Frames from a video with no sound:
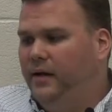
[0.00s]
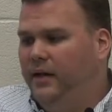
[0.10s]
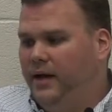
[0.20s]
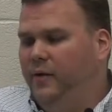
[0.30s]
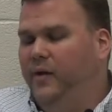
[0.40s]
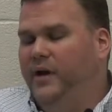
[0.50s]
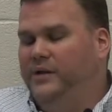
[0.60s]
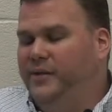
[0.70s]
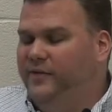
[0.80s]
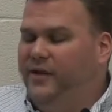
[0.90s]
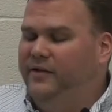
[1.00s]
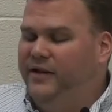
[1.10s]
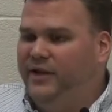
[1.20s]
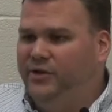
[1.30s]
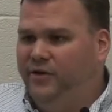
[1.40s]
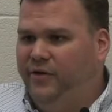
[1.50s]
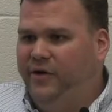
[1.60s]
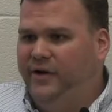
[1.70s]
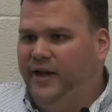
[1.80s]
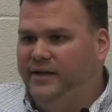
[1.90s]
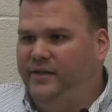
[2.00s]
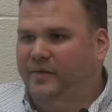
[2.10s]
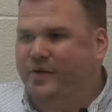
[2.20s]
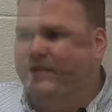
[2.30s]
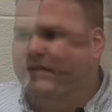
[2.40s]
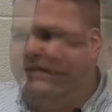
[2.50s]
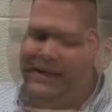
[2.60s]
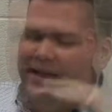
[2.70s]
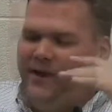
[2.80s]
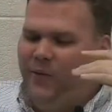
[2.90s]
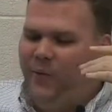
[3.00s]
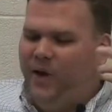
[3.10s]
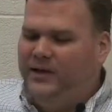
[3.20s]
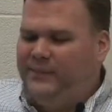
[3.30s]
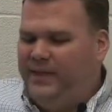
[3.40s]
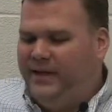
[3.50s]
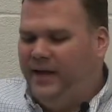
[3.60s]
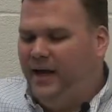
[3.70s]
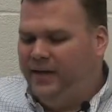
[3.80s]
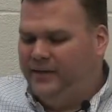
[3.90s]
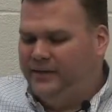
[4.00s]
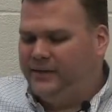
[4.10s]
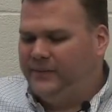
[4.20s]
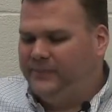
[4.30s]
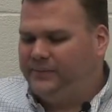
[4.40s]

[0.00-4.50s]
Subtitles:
that I wanted to be involved in extracurricular activities was because